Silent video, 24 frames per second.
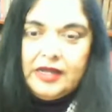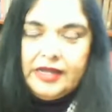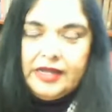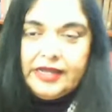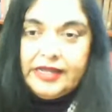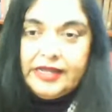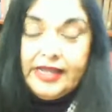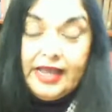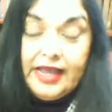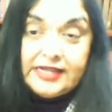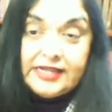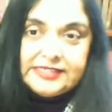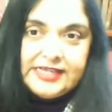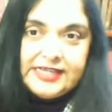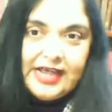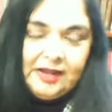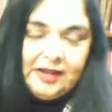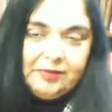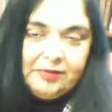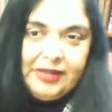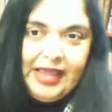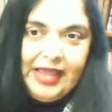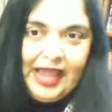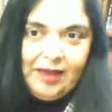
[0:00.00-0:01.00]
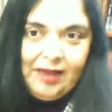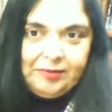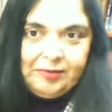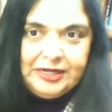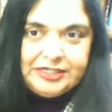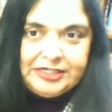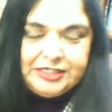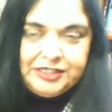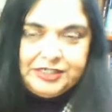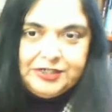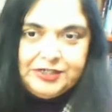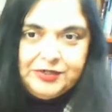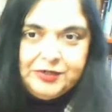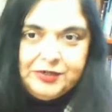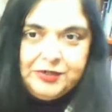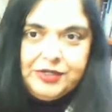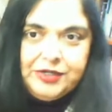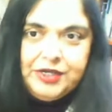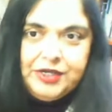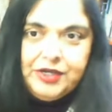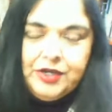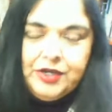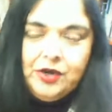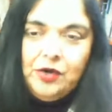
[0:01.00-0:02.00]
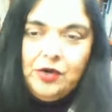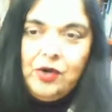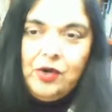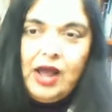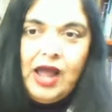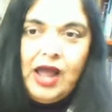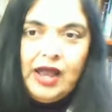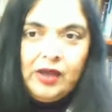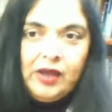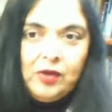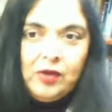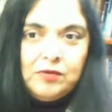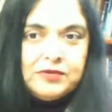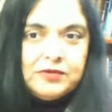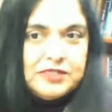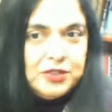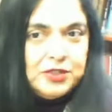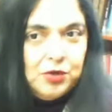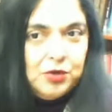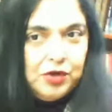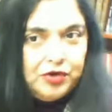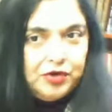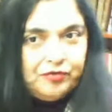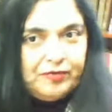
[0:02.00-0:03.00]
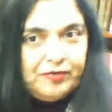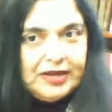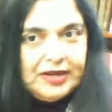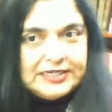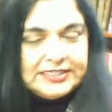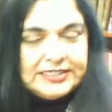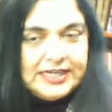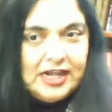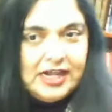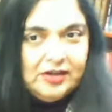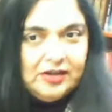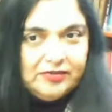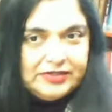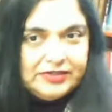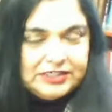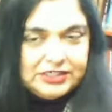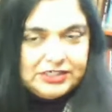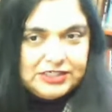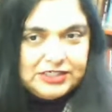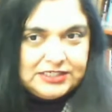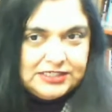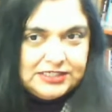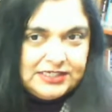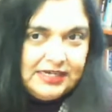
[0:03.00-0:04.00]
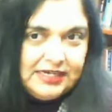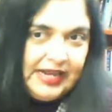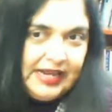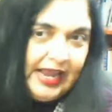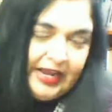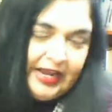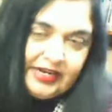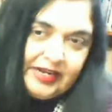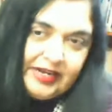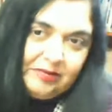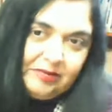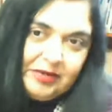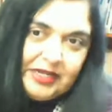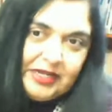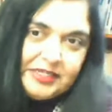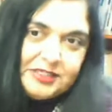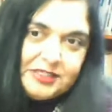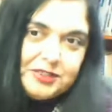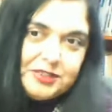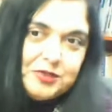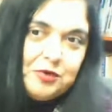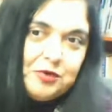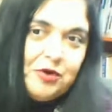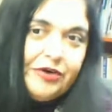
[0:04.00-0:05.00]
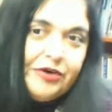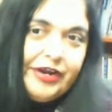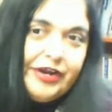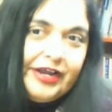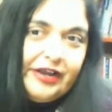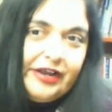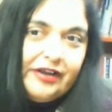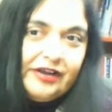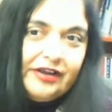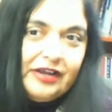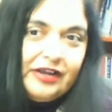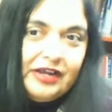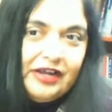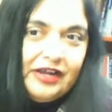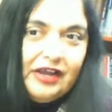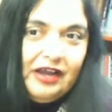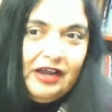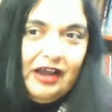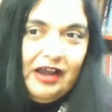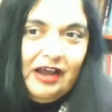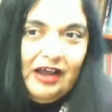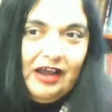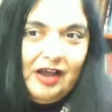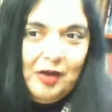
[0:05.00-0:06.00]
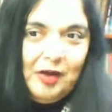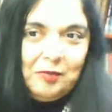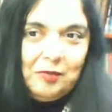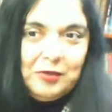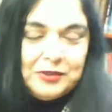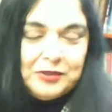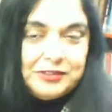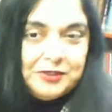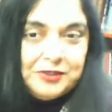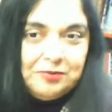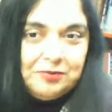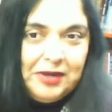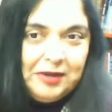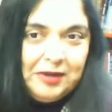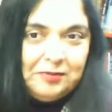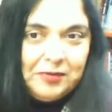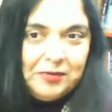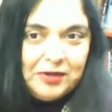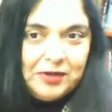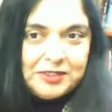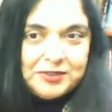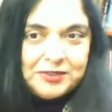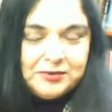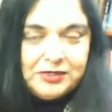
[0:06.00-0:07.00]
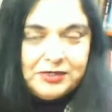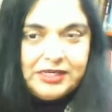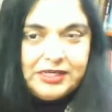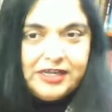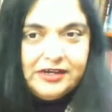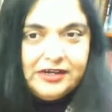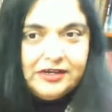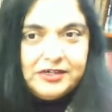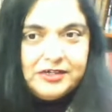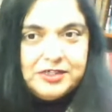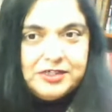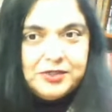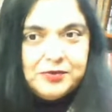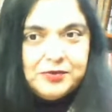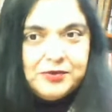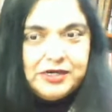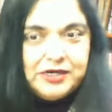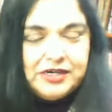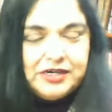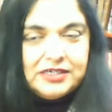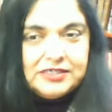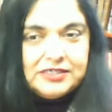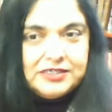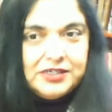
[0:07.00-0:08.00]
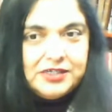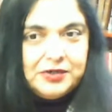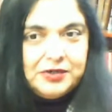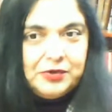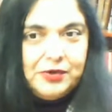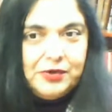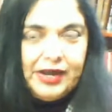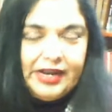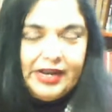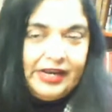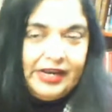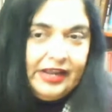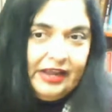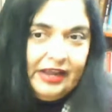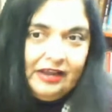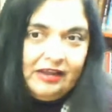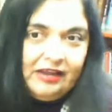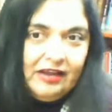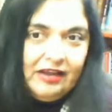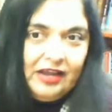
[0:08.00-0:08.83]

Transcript: Yes, I'll be happy to. You know, I always thought of myself as just an academic historian. Most of my books were geared towards, writing